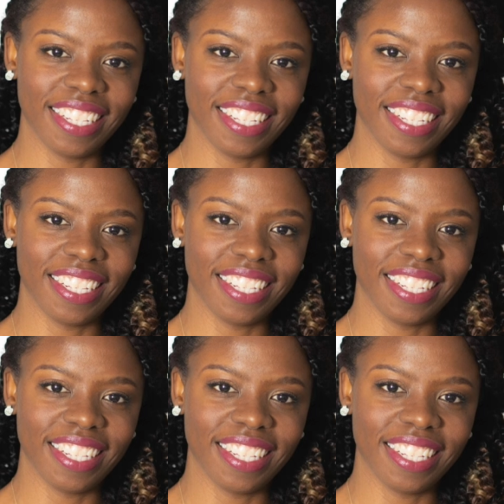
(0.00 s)

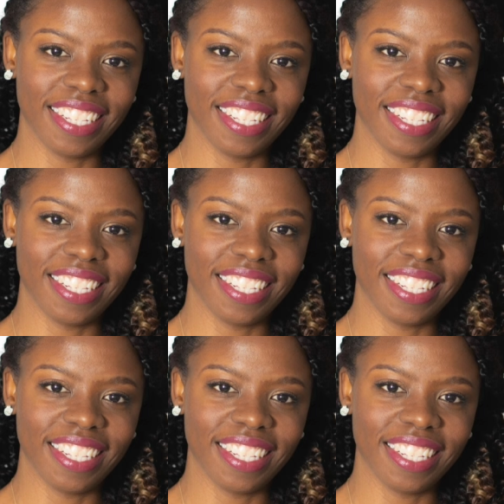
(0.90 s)

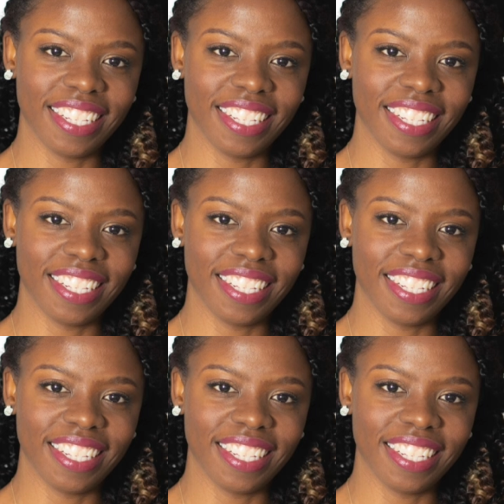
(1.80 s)

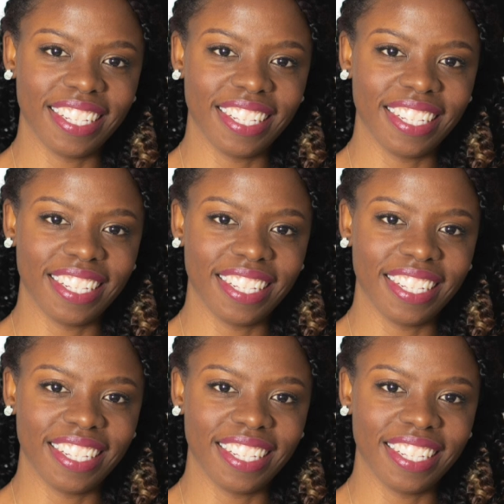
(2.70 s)

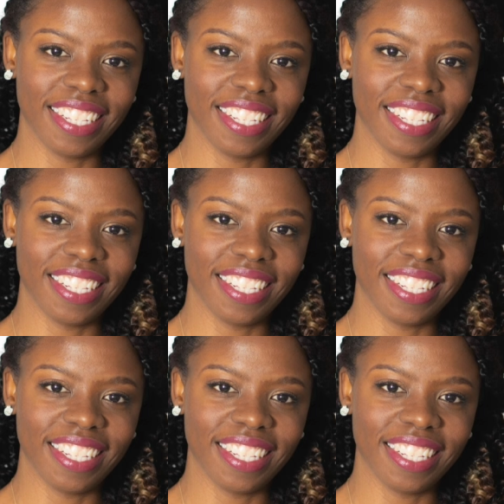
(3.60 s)

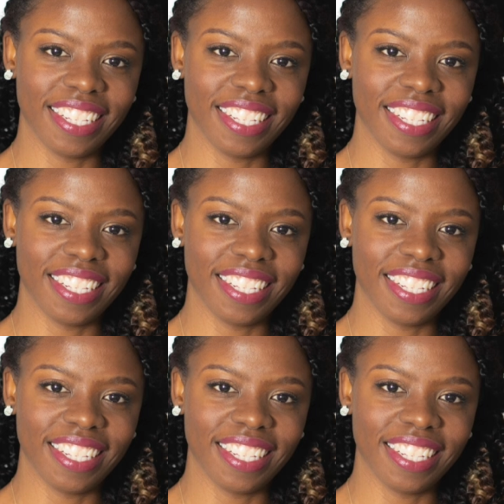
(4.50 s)

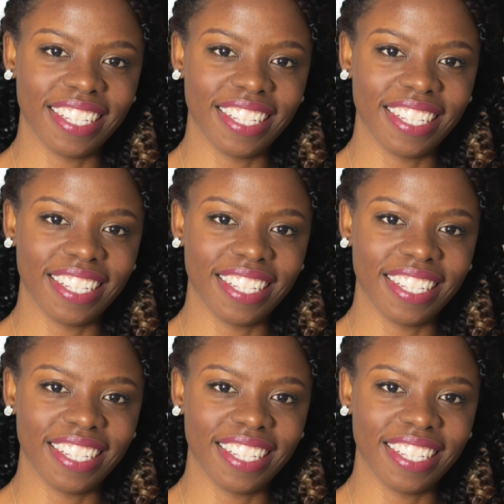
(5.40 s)

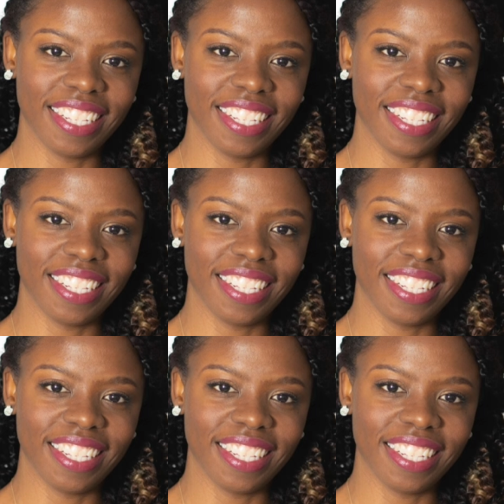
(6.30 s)
[no speech]